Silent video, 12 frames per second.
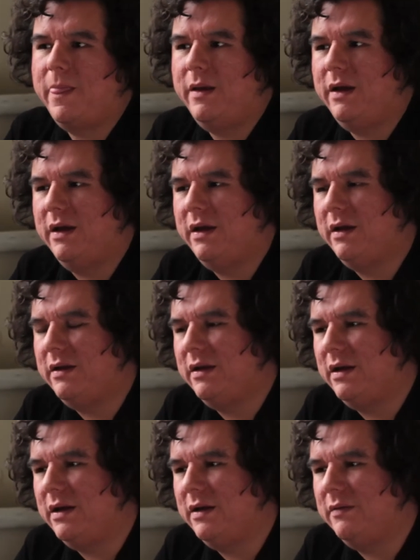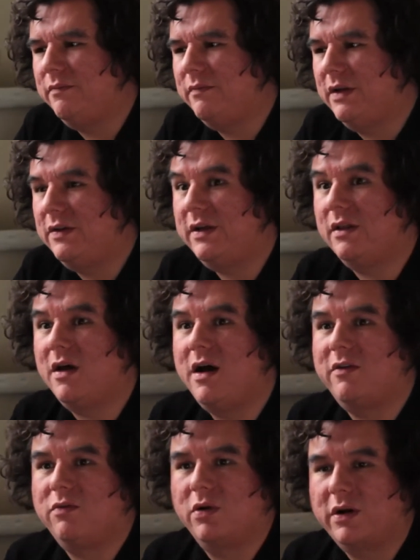and see a lot
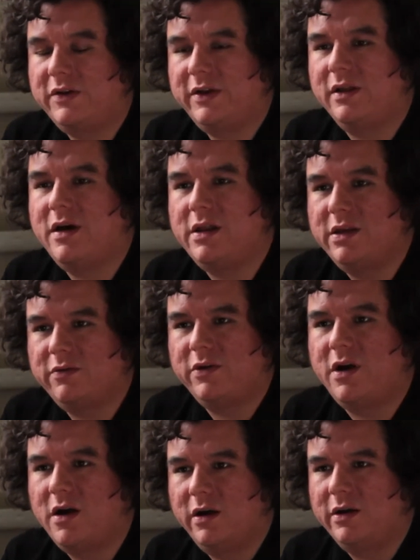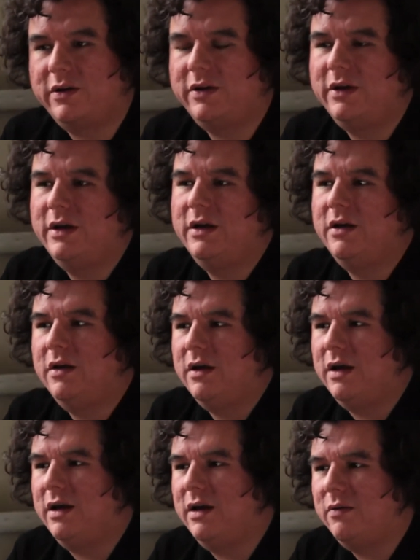of work, see a lot of different art.
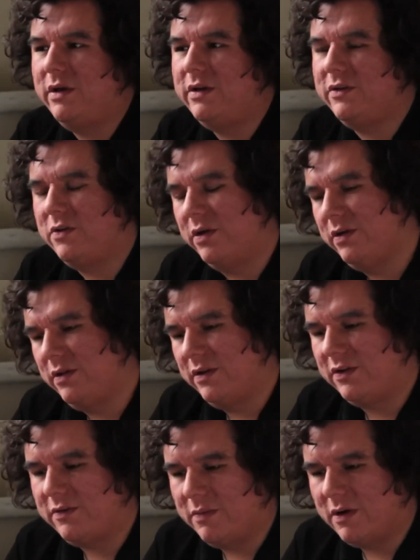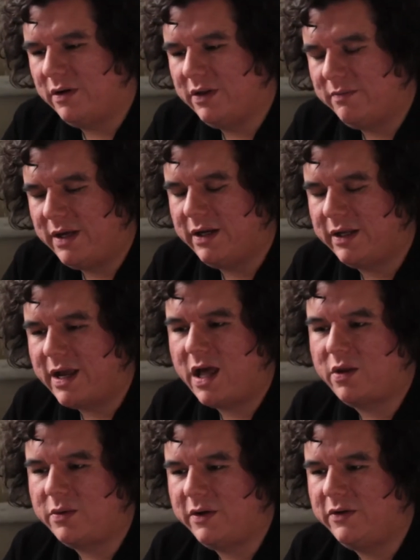Whether it's going to the small independent
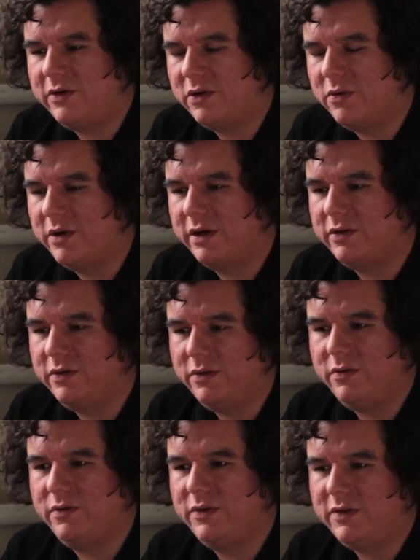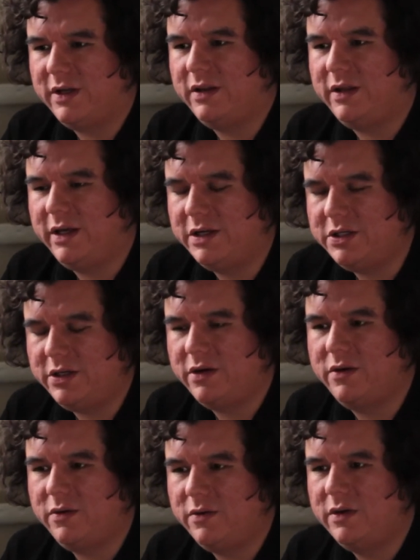galleries or going to, say, the
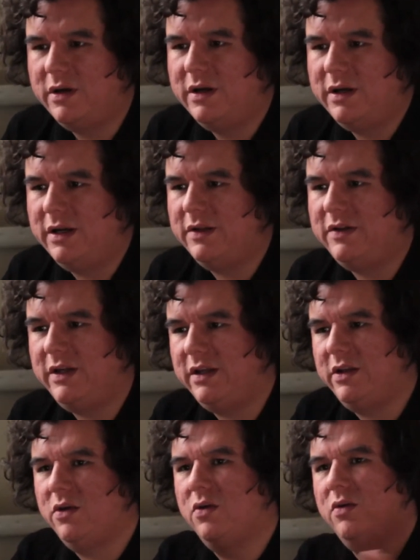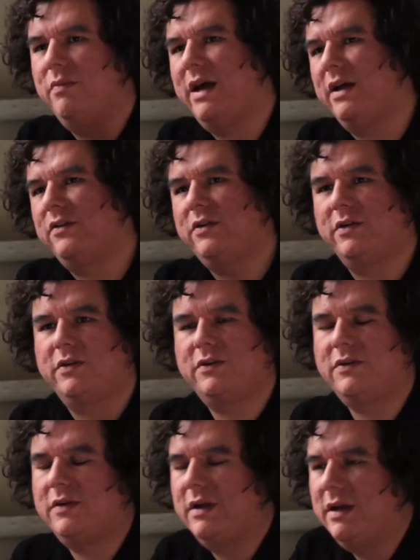AGO and seeing the old
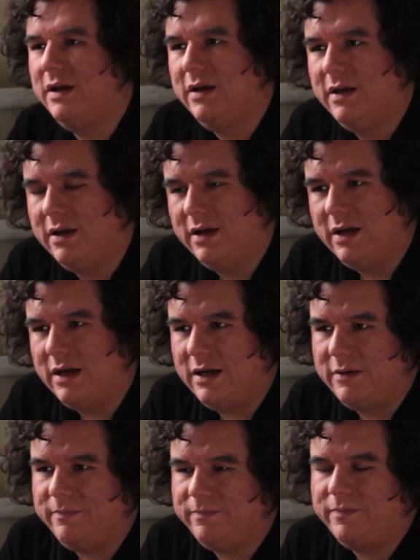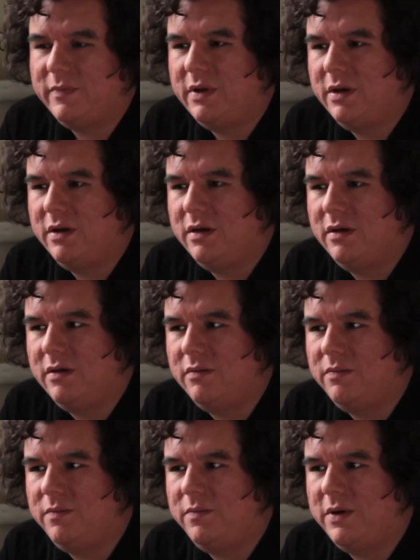masters.
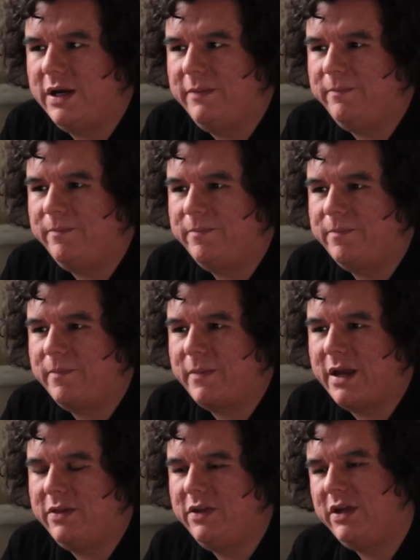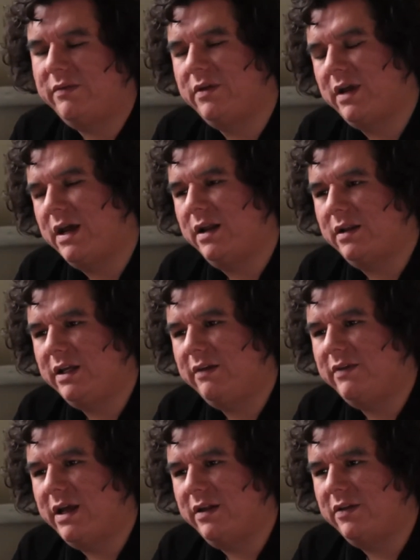But I think you have to kind of
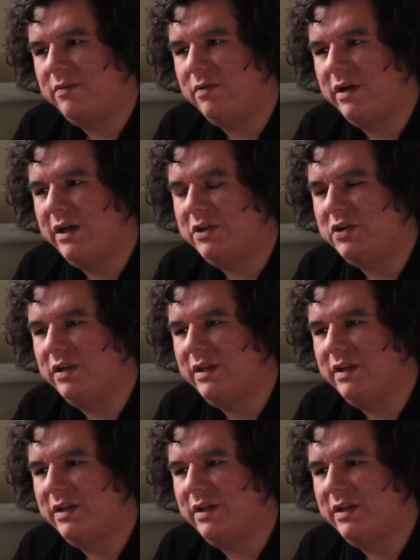leave that inspiration,